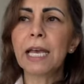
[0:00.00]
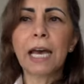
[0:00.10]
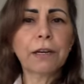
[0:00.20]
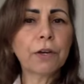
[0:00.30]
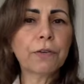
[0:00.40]

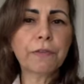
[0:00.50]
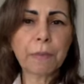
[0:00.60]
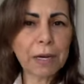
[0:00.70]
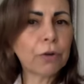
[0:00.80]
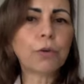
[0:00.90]
and
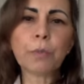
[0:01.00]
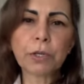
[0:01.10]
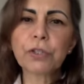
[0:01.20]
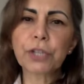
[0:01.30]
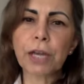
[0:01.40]
female
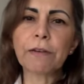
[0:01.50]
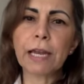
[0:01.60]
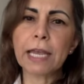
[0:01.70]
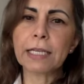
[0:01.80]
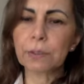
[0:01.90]
hormones
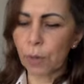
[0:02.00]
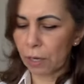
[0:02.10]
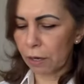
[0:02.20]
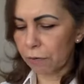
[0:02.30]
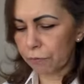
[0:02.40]
generally as
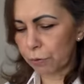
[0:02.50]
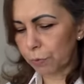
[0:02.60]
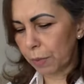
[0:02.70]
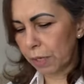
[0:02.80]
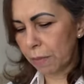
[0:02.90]
well are
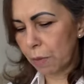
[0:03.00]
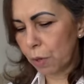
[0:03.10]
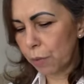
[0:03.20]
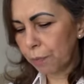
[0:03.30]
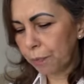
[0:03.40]
ruled by the
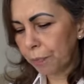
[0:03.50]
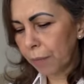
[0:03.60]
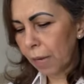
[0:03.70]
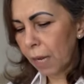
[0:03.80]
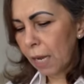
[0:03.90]
moon.
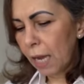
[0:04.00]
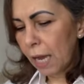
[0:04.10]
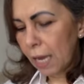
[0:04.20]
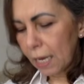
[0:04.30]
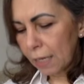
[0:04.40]

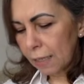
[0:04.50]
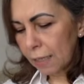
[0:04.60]
And